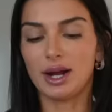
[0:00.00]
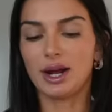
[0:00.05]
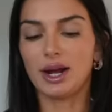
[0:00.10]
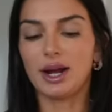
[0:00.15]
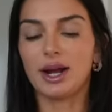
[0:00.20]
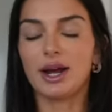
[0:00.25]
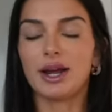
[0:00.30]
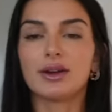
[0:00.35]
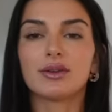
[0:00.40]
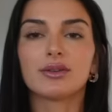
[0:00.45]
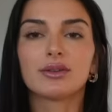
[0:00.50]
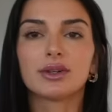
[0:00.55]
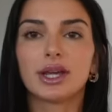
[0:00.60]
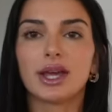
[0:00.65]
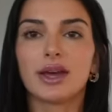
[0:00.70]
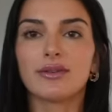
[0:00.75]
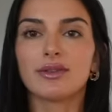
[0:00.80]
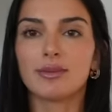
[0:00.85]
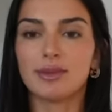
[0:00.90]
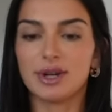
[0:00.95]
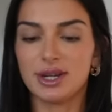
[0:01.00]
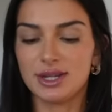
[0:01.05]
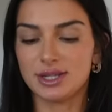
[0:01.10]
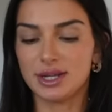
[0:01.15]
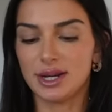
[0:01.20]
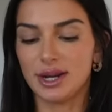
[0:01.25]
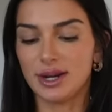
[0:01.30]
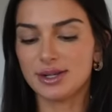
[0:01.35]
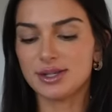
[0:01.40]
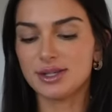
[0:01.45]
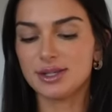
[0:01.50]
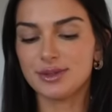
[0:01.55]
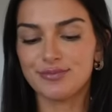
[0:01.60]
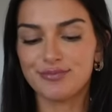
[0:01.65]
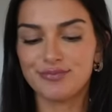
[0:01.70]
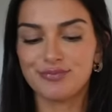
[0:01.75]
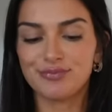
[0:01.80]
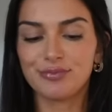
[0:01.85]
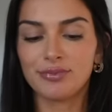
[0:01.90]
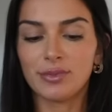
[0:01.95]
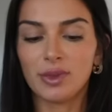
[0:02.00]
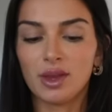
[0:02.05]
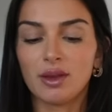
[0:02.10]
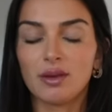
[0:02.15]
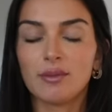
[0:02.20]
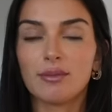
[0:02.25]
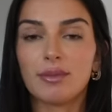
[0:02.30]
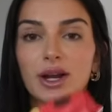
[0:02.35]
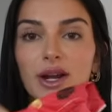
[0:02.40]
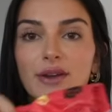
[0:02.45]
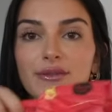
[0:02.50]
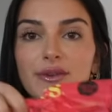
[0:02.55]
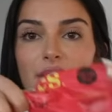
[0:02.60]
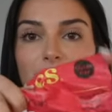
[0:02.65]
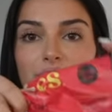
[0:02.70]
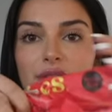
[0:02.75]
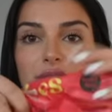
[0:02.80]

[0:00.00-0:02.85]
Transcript: I don't really have that many snacks. But I found